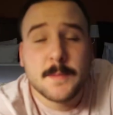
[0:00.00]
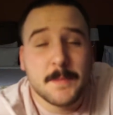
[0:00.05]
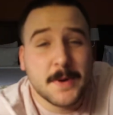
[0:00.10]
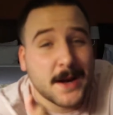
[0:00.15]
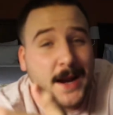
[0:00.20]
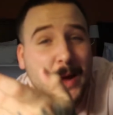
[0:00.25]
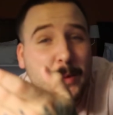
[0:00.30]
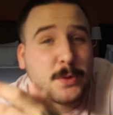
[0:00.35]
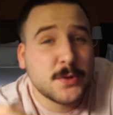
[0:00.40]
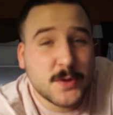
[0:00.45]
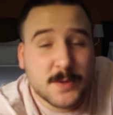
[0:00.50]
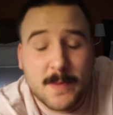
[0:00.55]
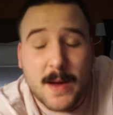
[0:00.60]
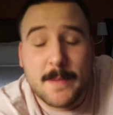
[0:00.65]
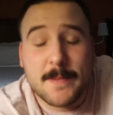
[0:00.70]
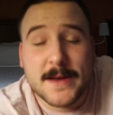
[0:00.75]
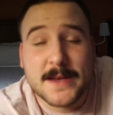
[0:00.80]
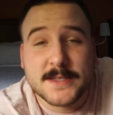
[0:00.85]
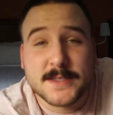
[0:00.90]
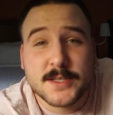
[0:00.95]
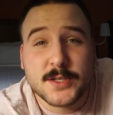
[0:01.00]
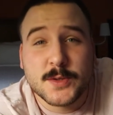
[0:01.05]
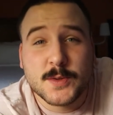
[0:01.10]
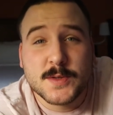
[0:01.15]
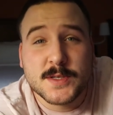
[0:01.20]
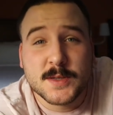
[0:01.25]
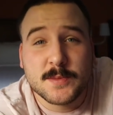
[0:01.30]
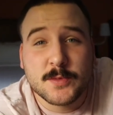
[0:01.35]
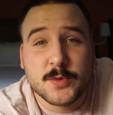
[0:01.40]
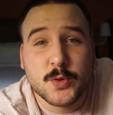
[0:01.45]
But I will do my best to
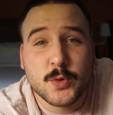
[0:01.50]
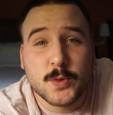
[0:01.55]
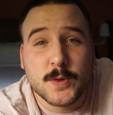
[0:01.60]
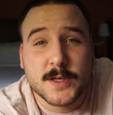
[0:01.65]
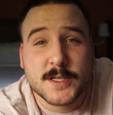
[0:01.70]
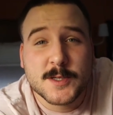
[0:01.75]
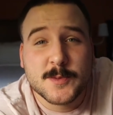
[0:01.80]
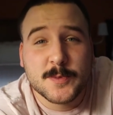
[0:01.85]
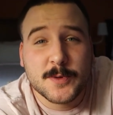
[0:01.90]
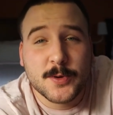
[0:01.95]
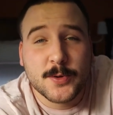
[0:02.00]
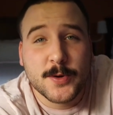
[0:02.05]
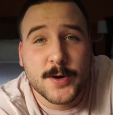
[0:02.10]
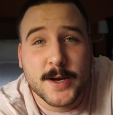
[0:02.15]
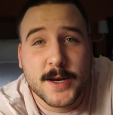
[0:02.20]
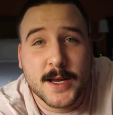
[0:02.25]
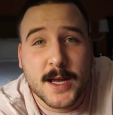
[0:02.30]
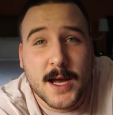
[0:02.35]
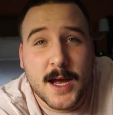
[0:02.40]
do some cool exploring.